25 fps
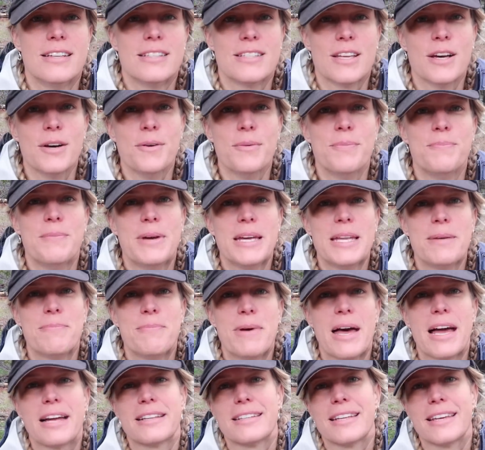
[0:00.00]
So, made it
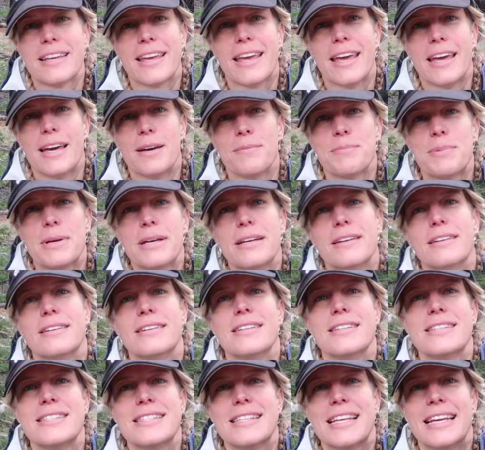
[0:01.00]
back to camp
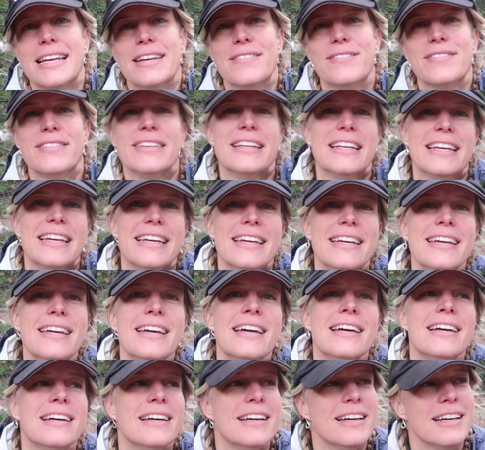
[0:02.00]
safely.